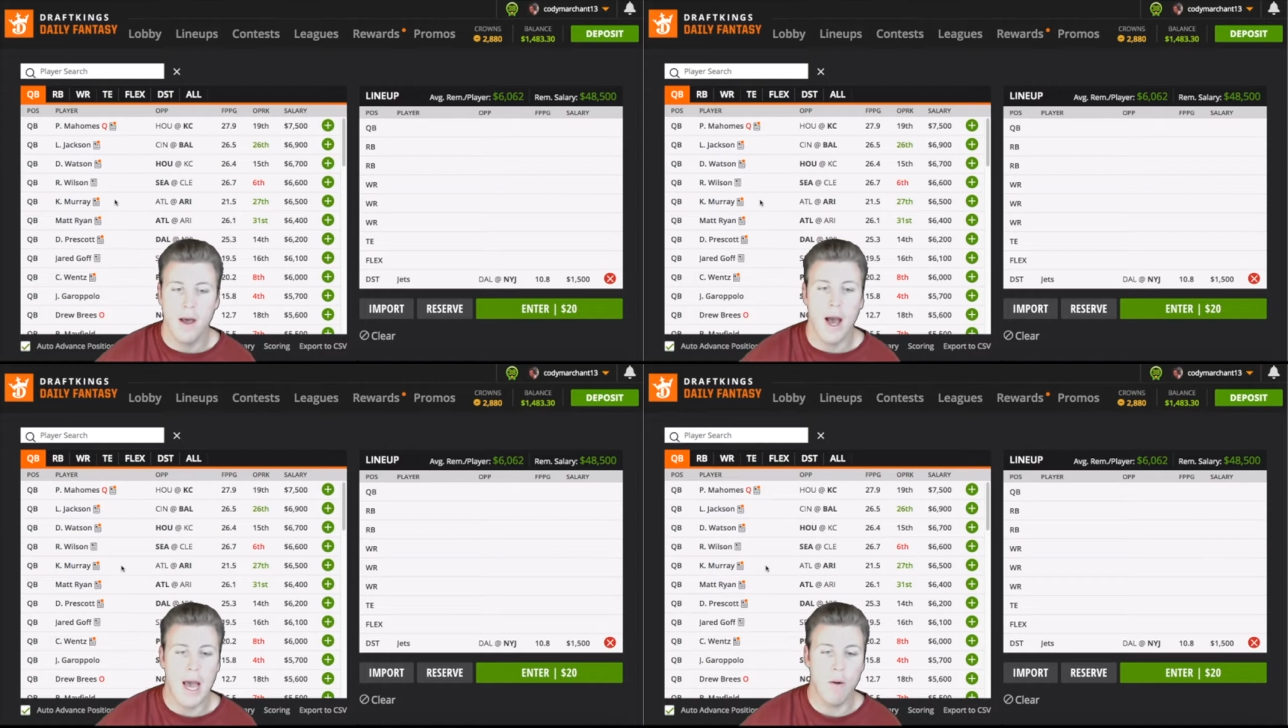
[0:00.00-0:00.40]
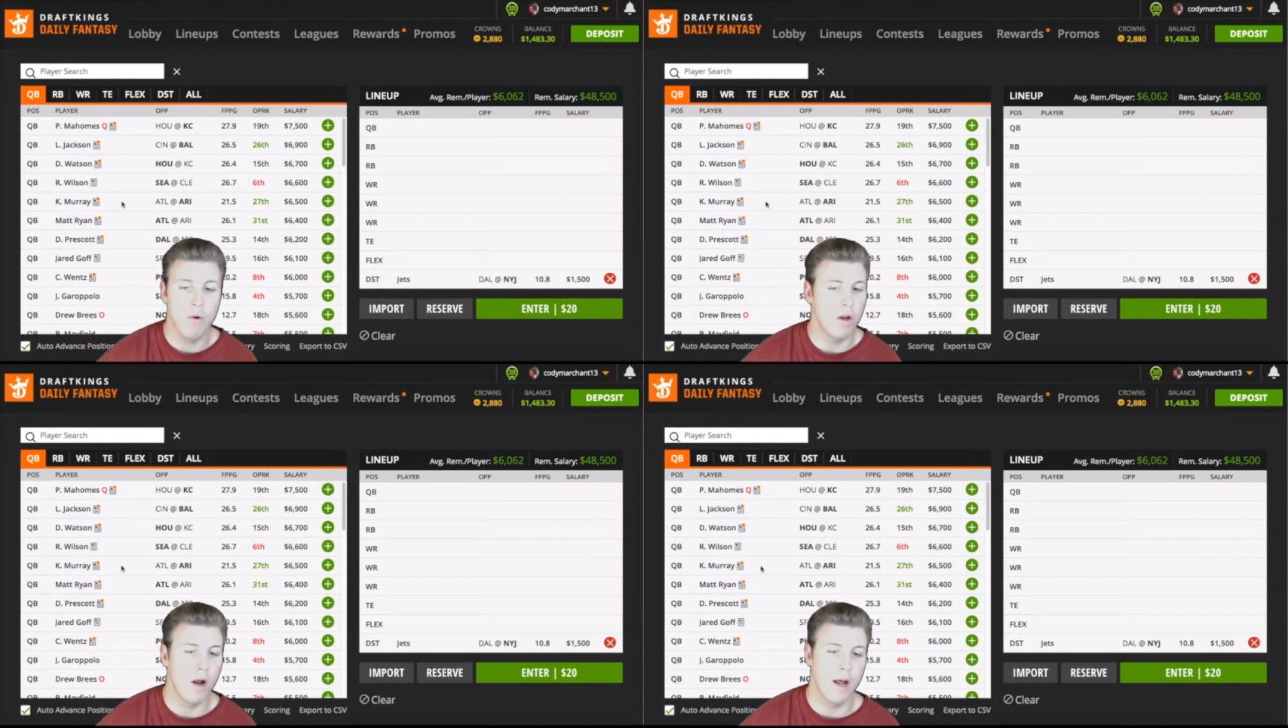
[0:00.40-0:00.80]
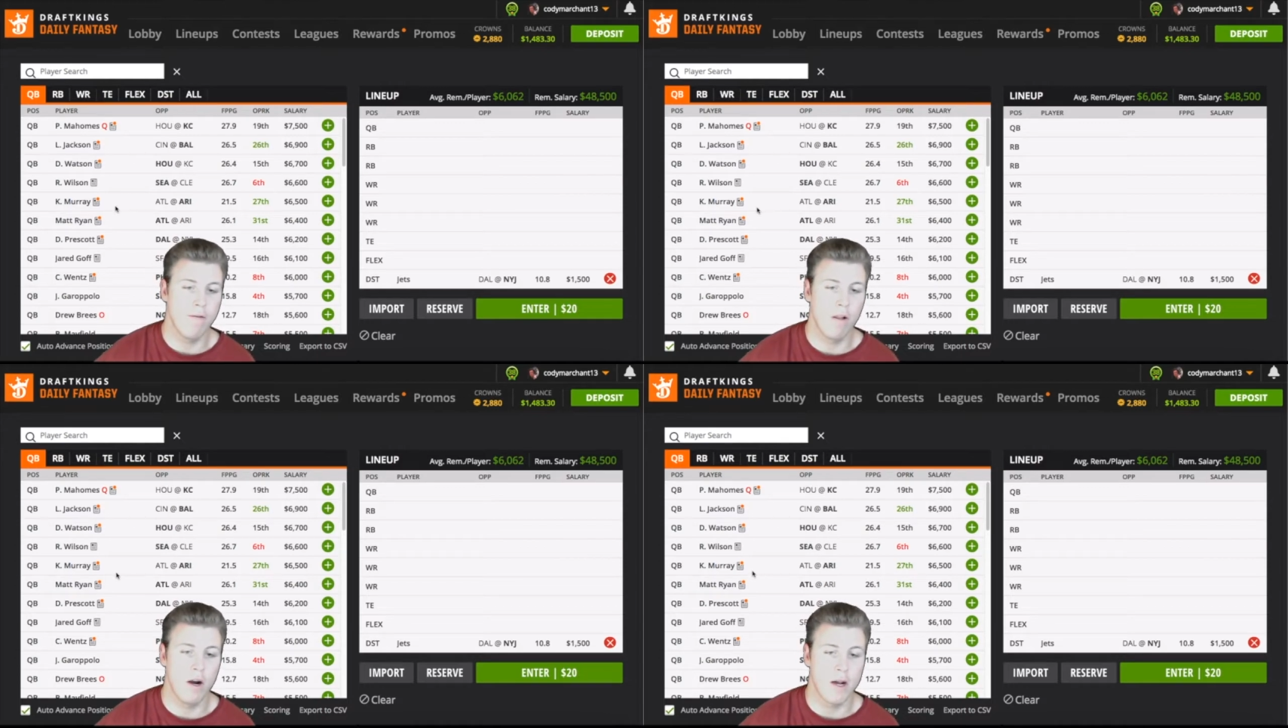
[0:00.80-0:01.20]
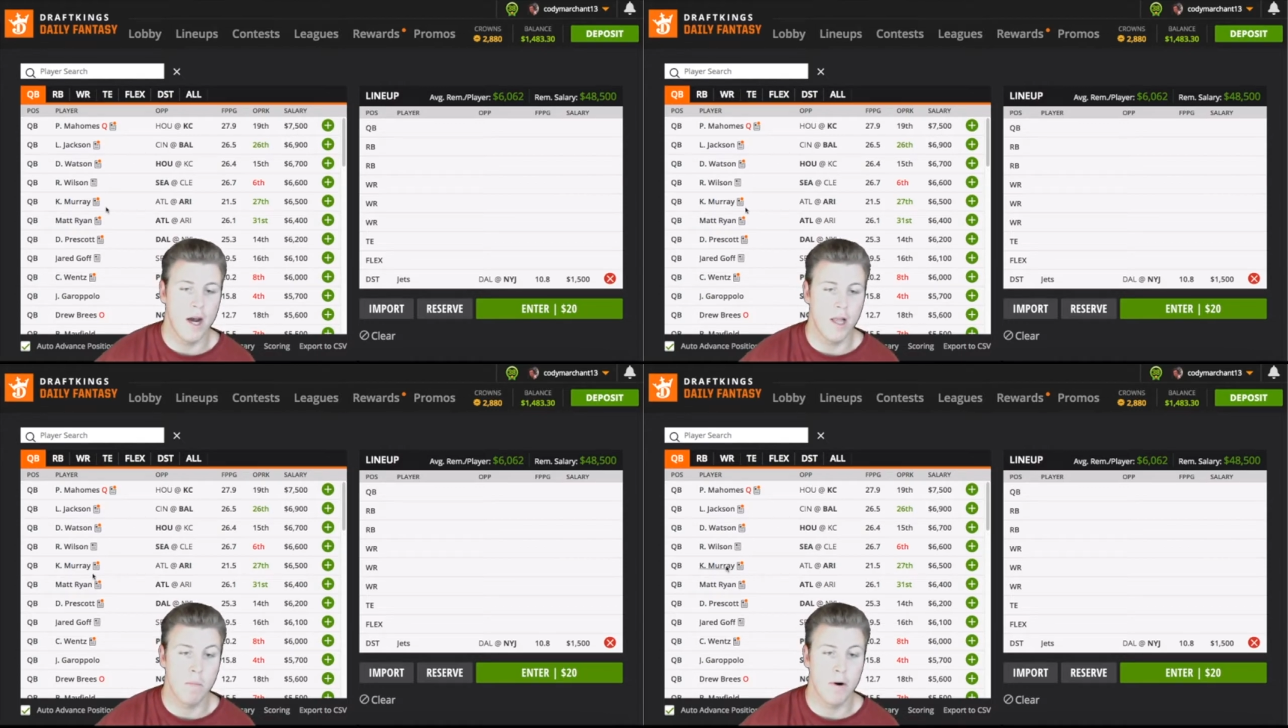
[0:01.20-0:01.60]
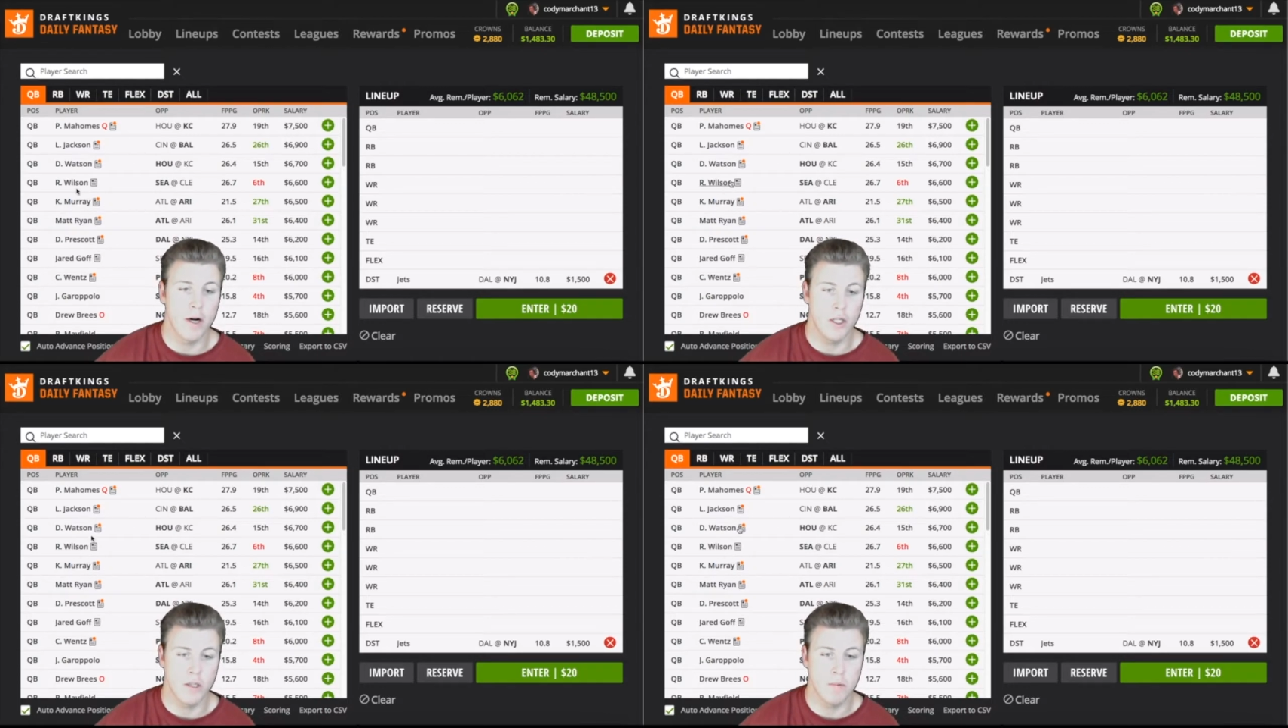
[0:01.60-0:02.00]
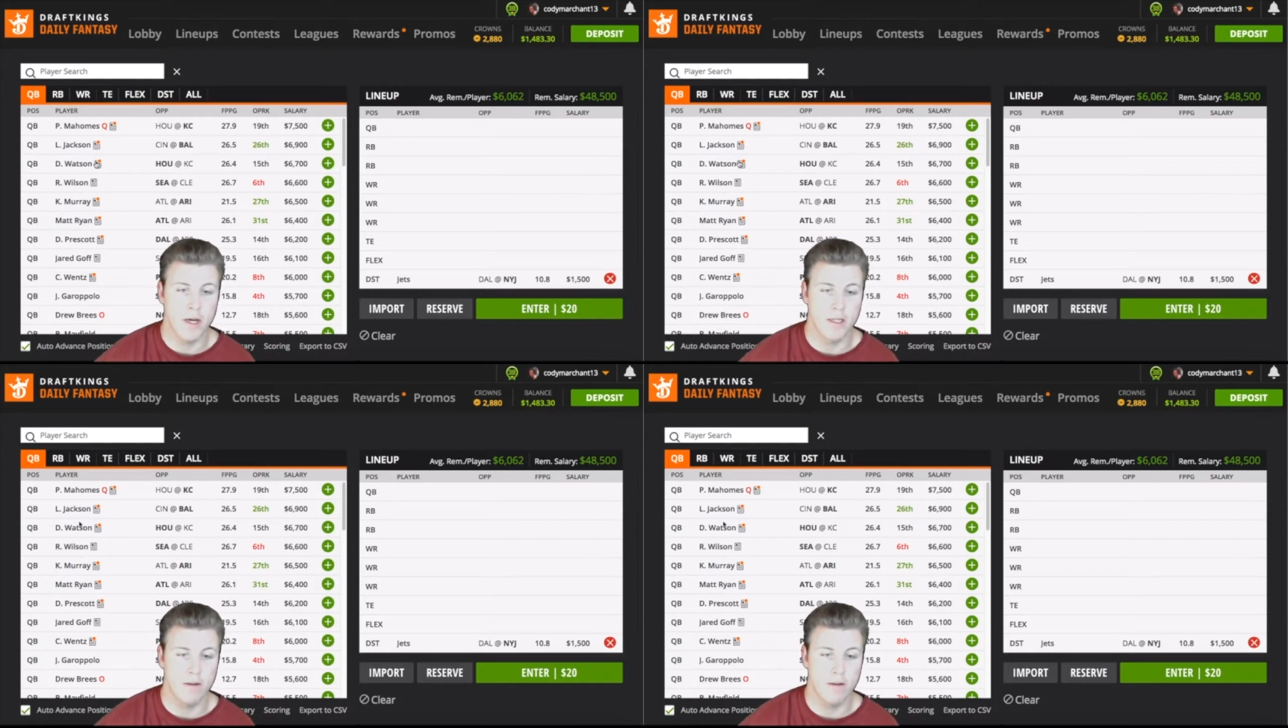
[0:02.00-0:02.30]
I will not have a lot of Kyler Murray just because